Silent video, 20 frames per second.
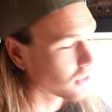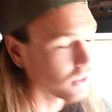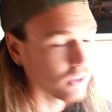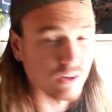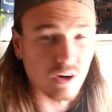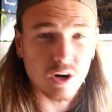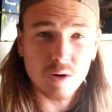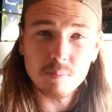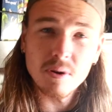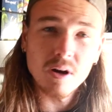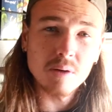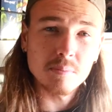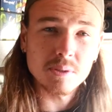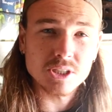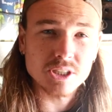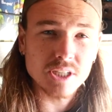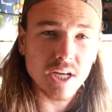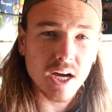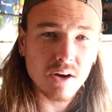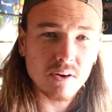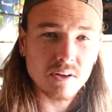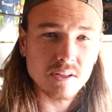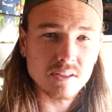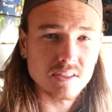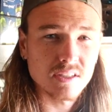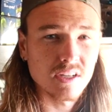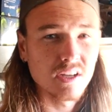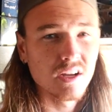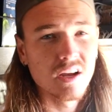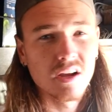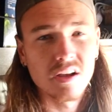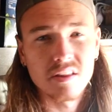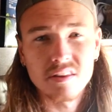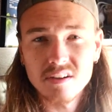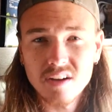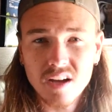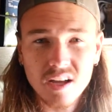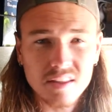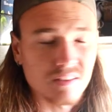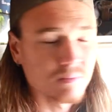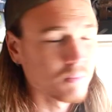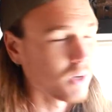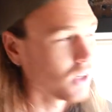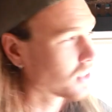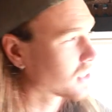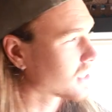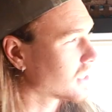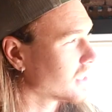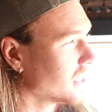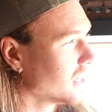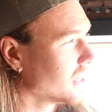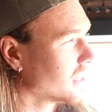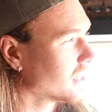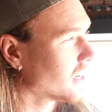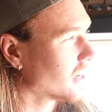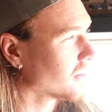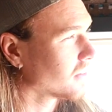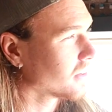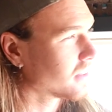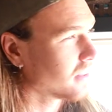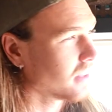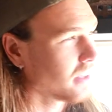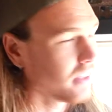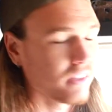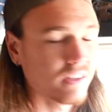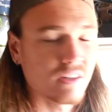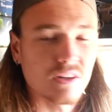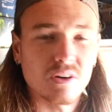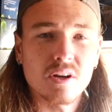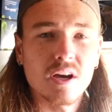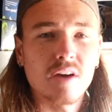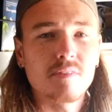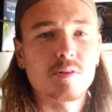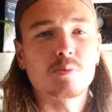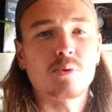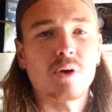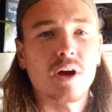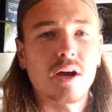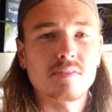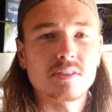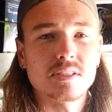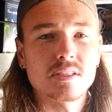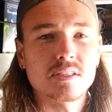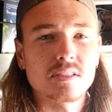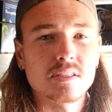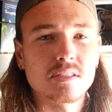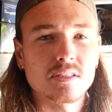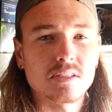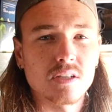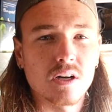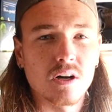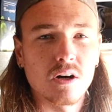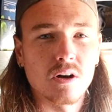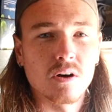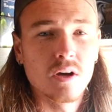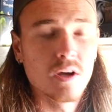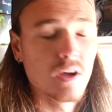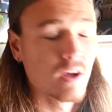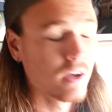so there are public showers. They're not the most clean and everything, and you don't have your privacy. So